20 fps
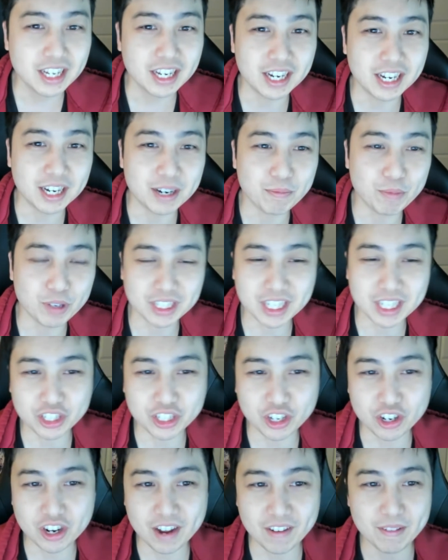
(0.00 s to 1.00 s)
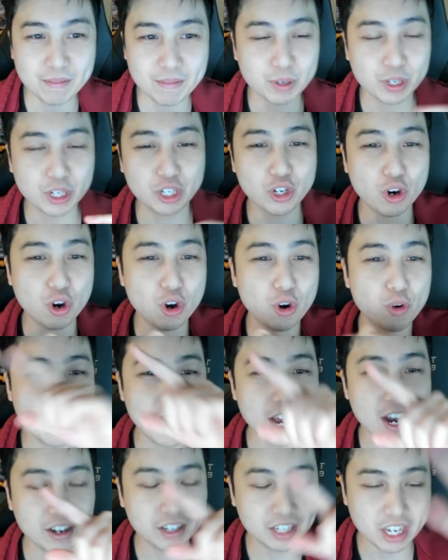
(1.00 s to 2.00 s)
Um, once I start off, I'm gonna go
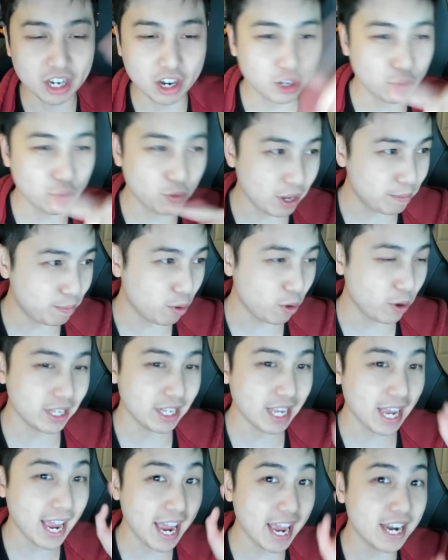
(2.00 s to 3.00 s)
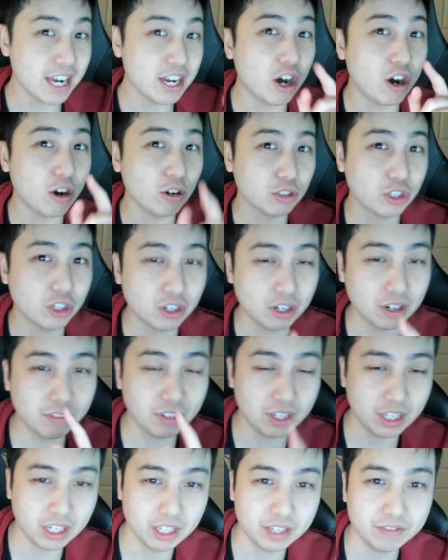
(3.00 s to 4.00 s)
around, get all the waypoints and altar
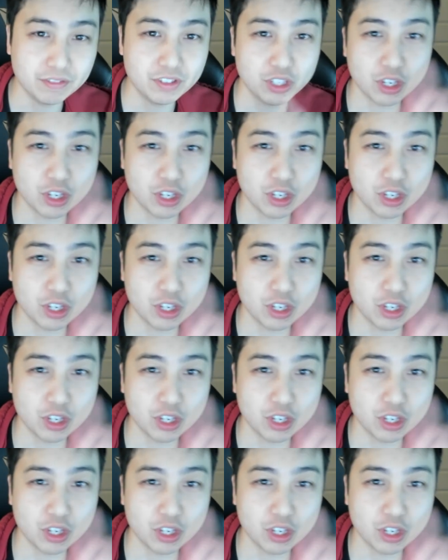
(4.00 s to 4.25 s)
of Lilith.